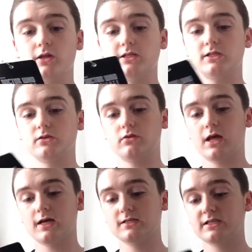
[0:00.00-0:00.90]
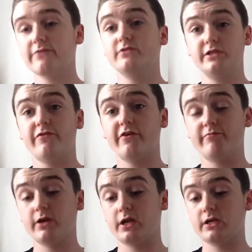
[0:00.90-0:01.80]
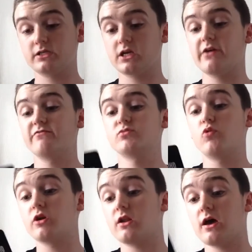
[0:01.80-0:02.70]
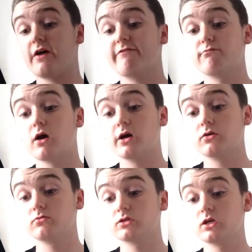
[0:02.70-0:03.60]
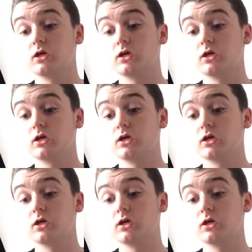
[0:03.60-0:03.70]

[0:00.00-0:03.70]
It lasts 75 minutes, it covers 1.5 miles,